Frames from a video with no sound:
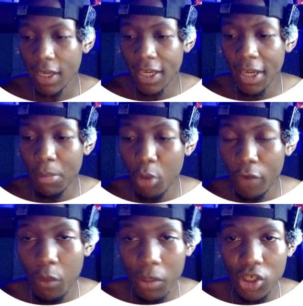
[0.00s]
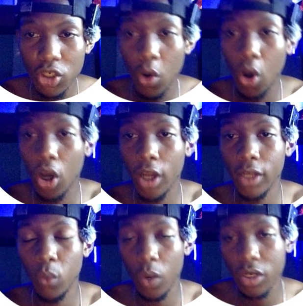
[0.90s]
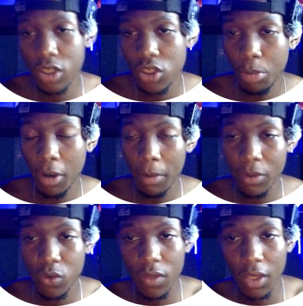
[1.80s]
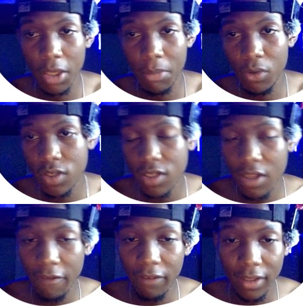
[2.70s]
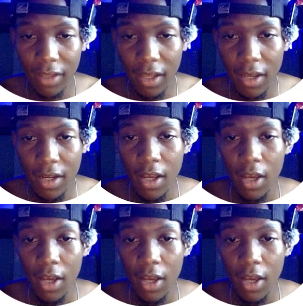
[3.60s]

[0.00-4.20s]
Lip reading: get more information on what is your purpose with the emails and stuff like that,